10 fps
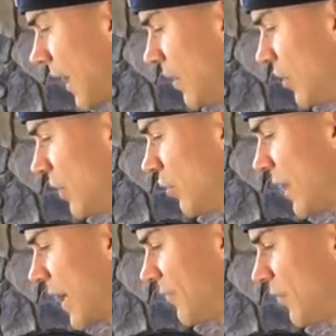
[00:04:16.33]
And you can do
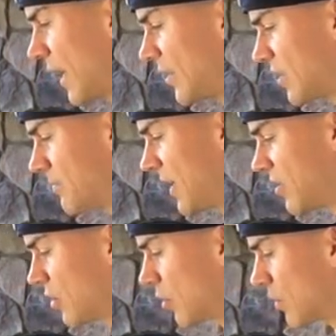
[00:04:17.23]
that if you like. Just make
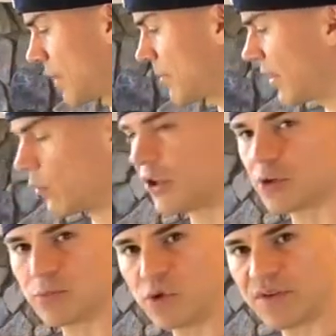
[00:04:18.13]
sure to remember that when
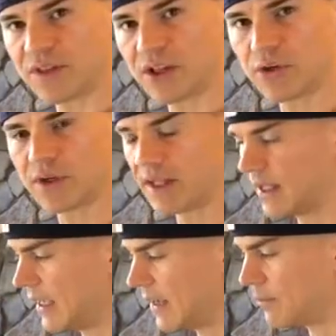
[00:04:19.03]
you're moving the unit,
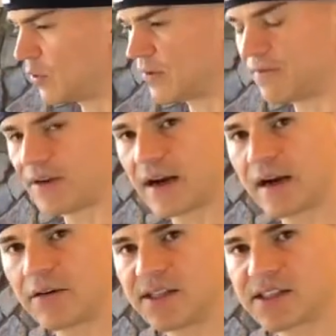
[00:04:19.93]
Move it
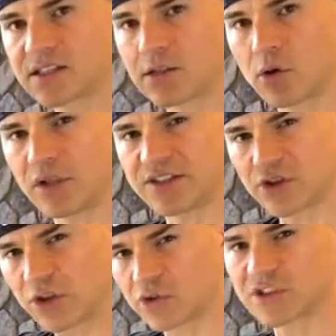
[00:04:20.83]
very slowly
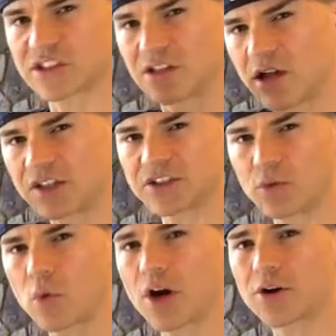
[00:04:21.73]
so you don't slosh the
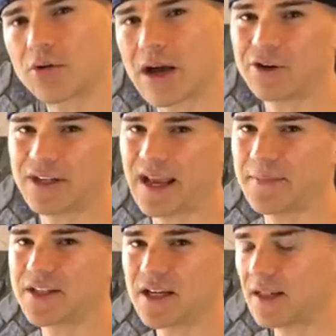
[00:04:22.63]
water around or
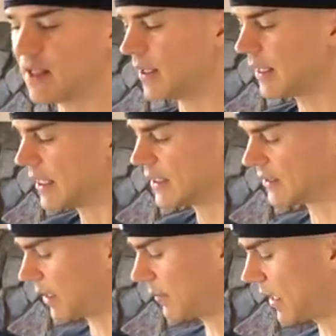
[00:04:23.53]
damage anything.
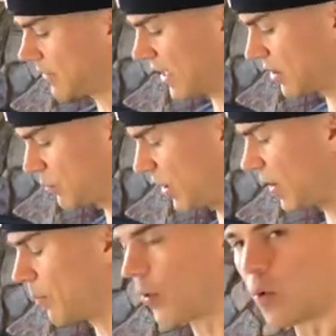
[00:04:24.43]
Sometimes I just bring
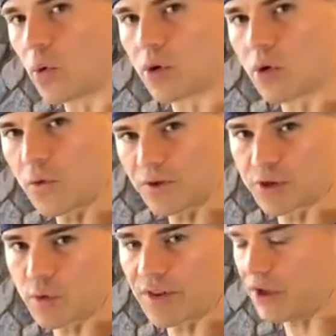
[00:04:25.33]
a bowl over
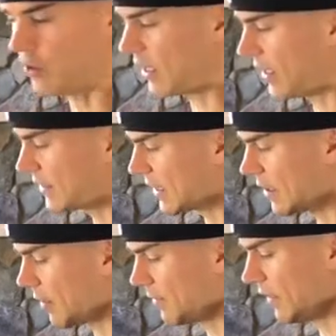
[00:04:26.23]
to where the unit is
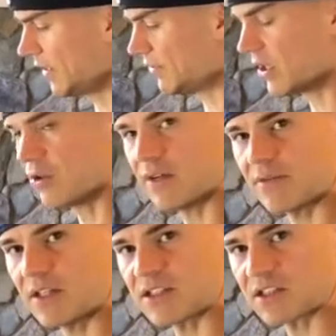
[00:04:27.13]
and I'll lift the unit
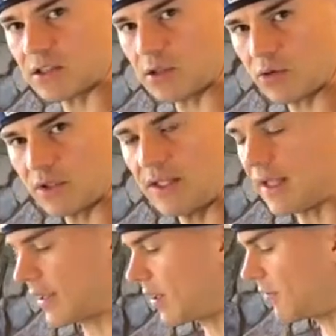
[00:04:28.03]
very slowly
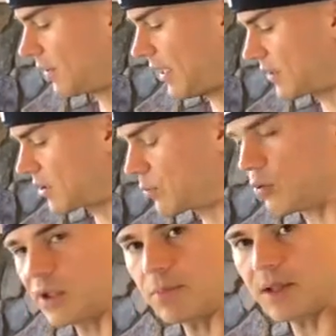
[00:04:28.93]
and carefully and just
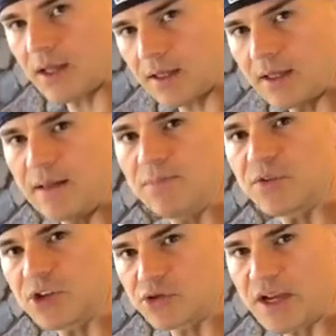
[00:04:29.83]
pull the plug
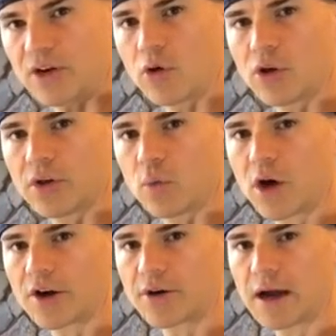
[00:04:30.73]
to drain all the
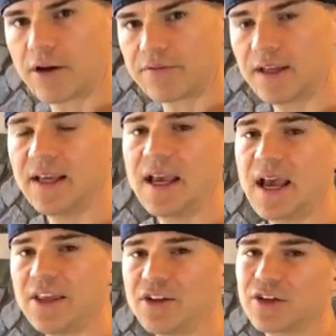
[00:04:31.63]
water out of it.
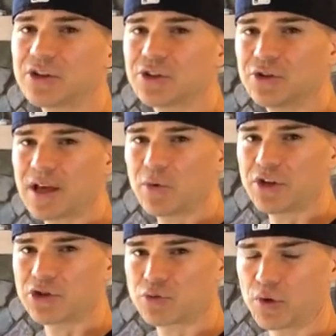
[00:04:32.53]
And you can also do that when,
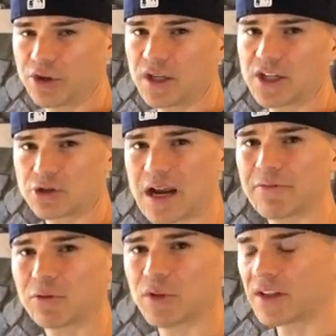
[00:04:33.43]
you, when you're gonna
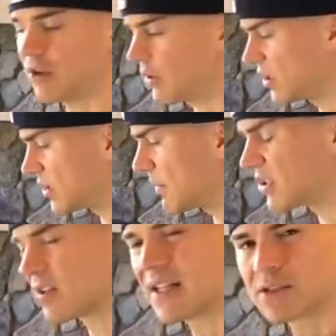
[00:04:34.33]
travel with the unit. Just make
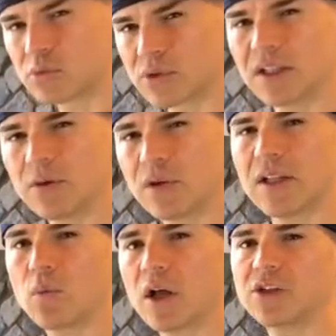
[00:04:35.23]
sure that it's really,
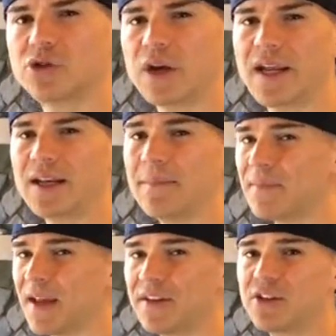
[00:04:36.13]
really well drained
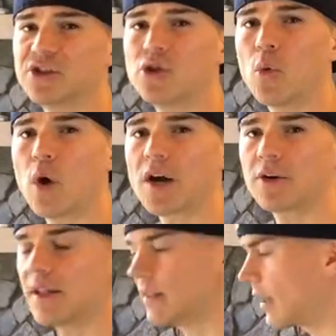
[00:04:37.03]
and that there's no
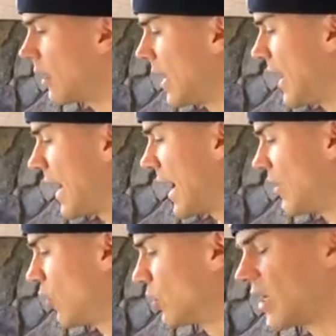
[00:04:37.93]
water in there.
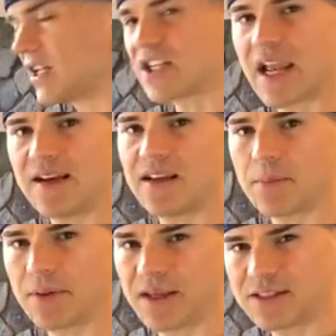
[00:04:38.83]
And don't touch any of the
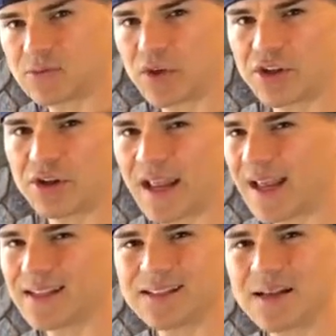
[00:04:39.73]
pins with your
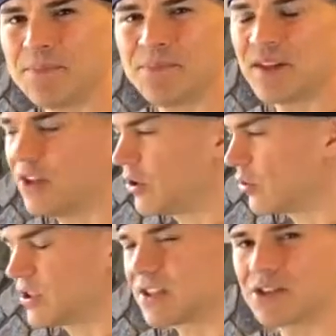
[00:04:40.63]
hands. You know,
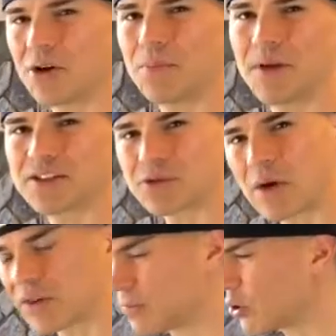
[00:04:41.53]
just don't mess
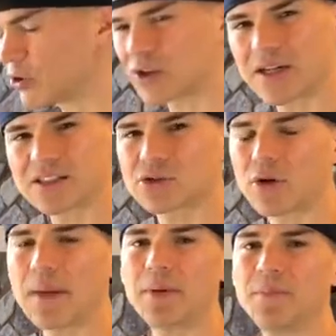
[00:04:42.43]
around with them. Don't try to
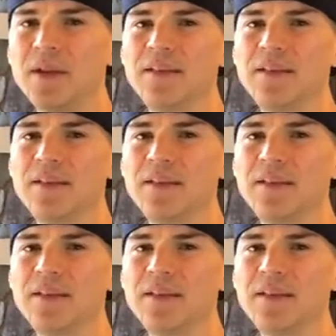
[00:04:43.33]
scrape them.